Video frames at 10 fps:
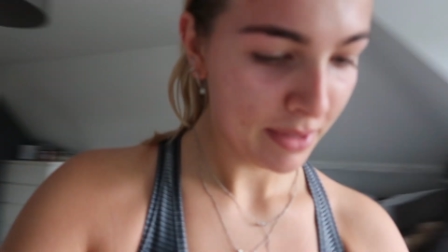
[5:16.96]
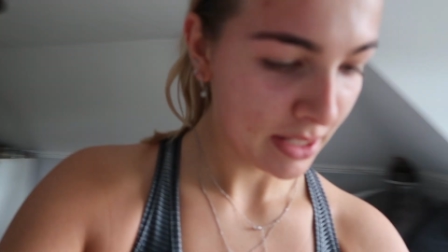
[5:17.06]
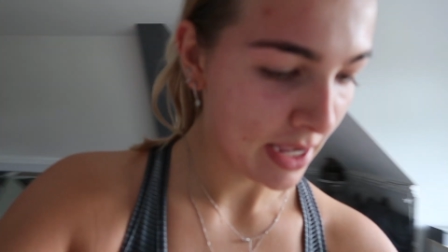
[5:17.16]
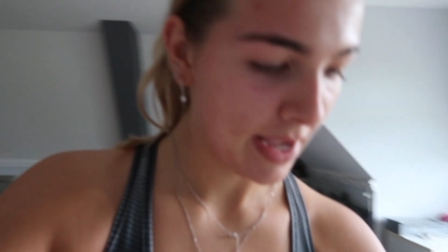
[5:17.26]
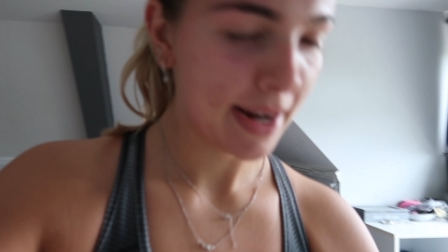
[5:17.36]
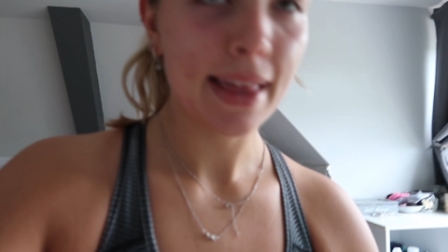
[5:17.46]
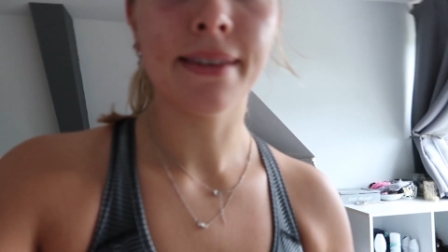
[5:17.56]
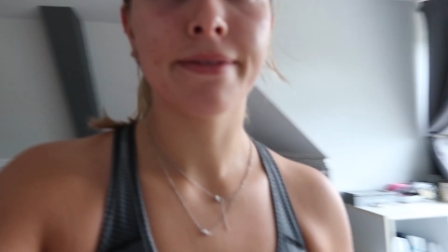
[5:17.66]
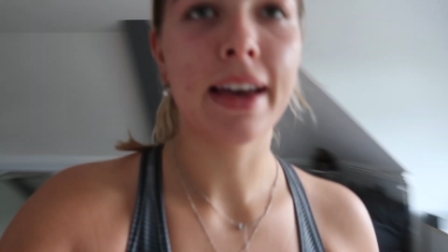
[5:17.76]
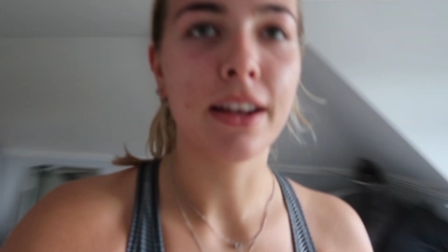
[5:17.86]
me turn the
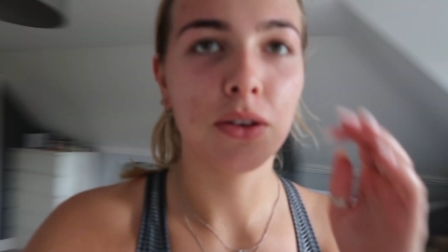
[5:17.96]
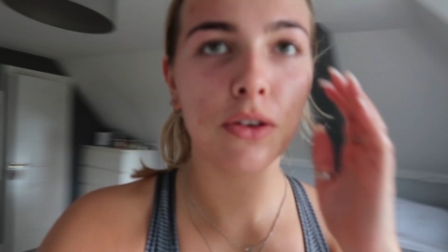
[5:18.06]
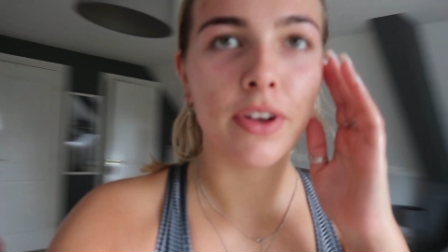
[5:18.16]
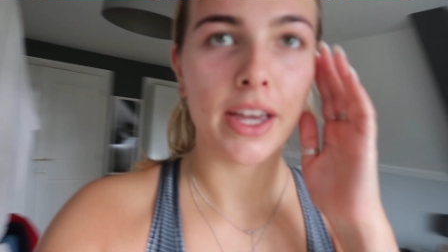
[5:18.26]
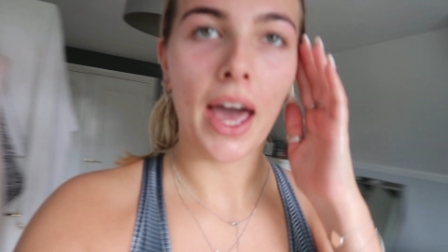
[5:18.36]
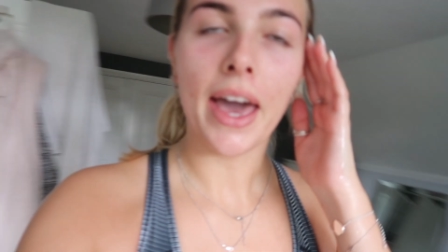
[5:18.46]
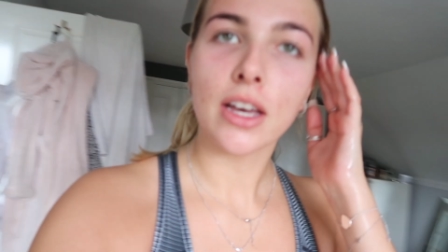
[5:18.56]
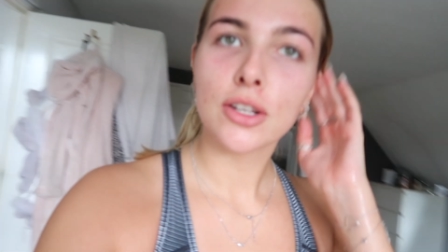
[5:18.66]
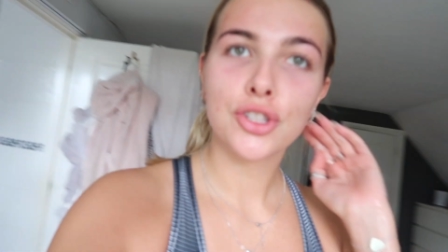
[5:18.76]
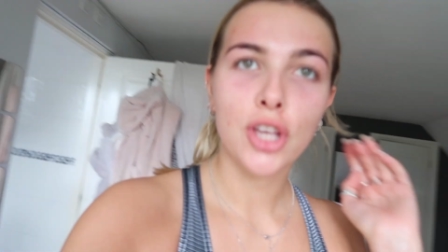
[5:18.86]
fan off. Okay,
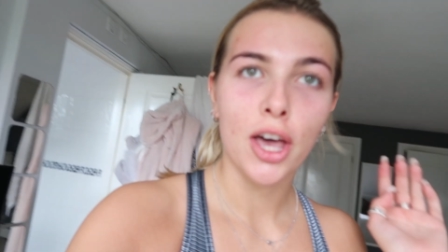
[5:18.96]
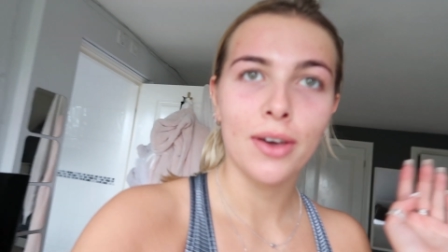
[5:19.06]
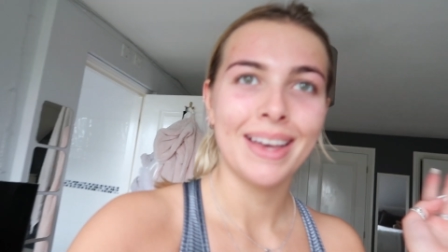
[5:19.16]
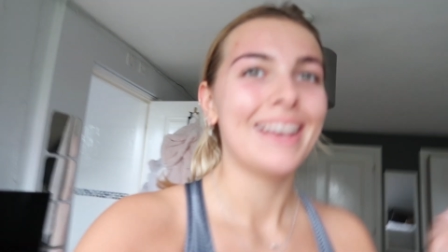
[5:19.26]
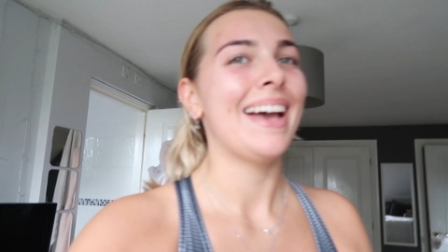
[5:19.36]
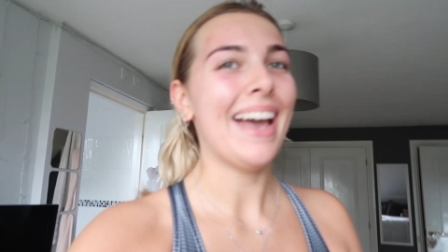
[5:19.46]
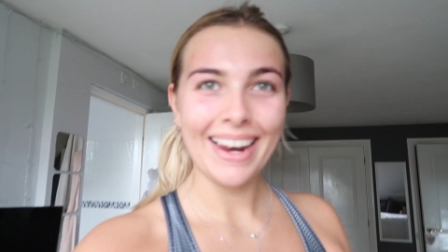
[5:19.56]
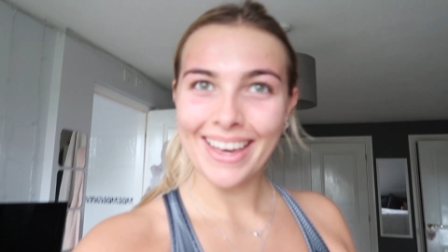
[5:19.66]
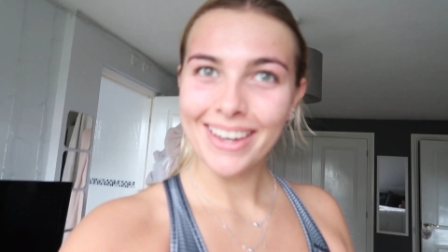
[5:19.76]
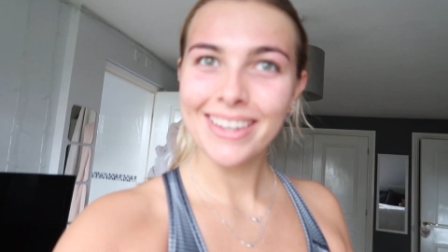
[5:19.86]
so
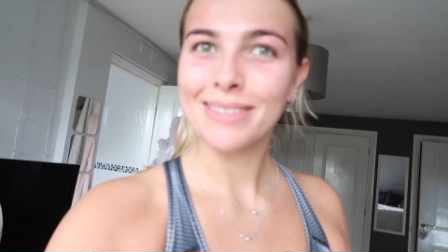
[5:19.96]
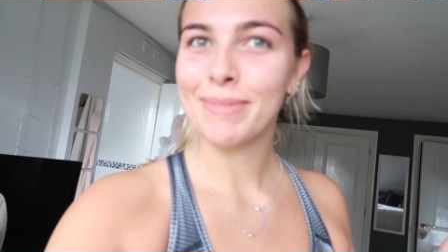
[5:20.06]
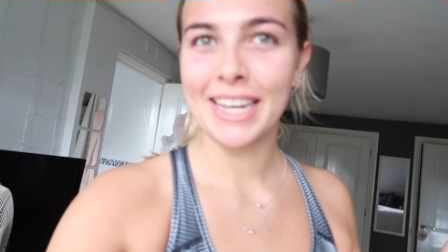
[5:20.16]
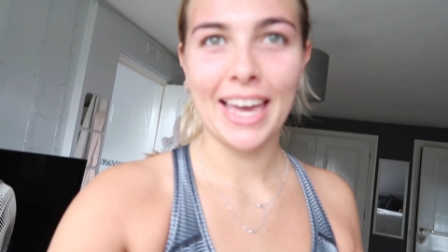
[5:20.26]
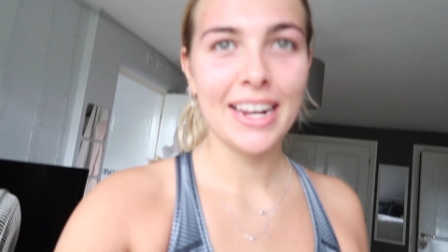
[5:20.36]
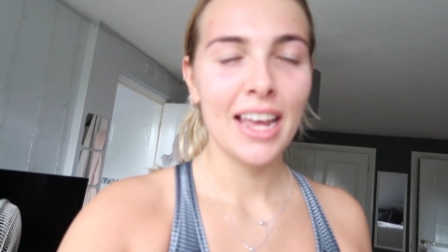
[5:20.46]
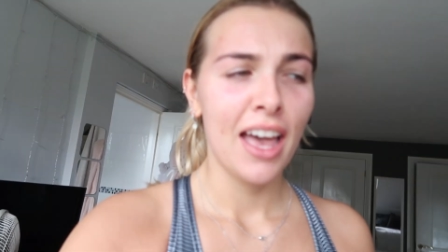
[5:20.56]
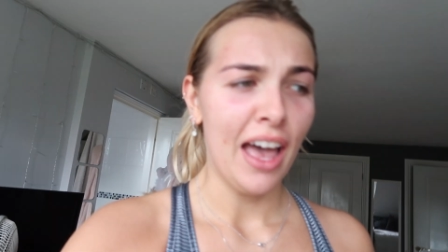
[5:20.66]
hello, it's me again.